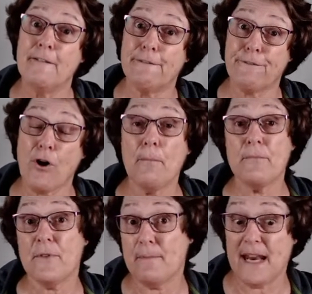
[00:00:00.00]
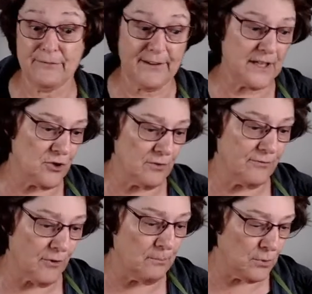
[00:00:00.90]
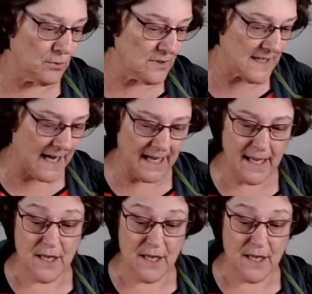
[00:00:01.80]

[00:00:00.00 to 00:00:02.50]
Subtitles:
from the manufacturer, from Bullseye.